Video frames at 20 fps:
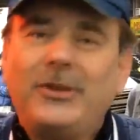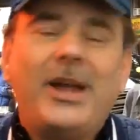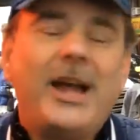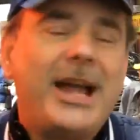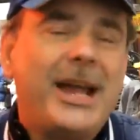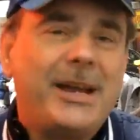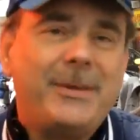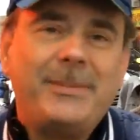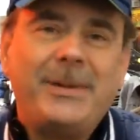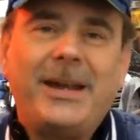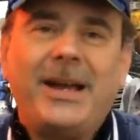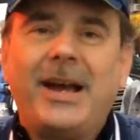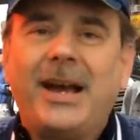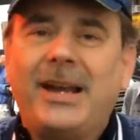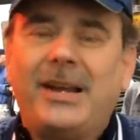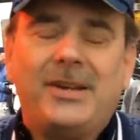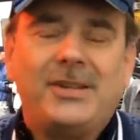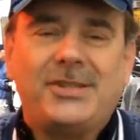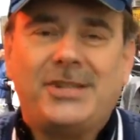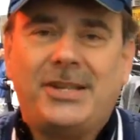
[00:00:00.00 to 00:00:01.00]
flying
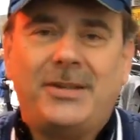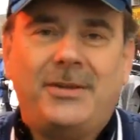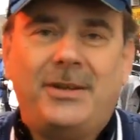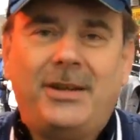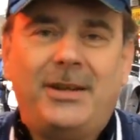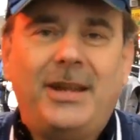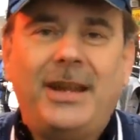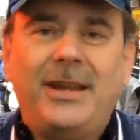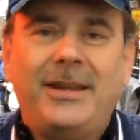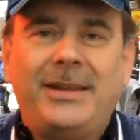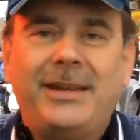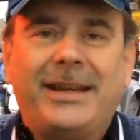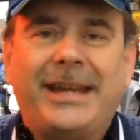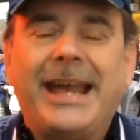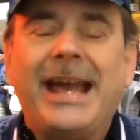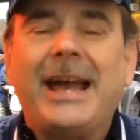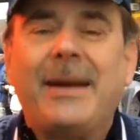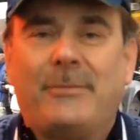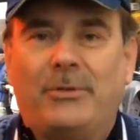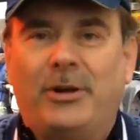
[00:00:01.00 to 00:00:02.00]
behind us in the
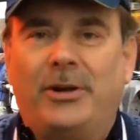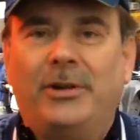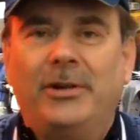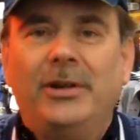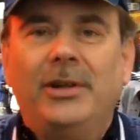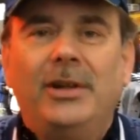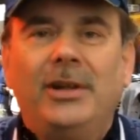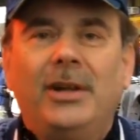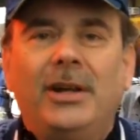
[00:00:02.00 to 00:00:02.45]
camera.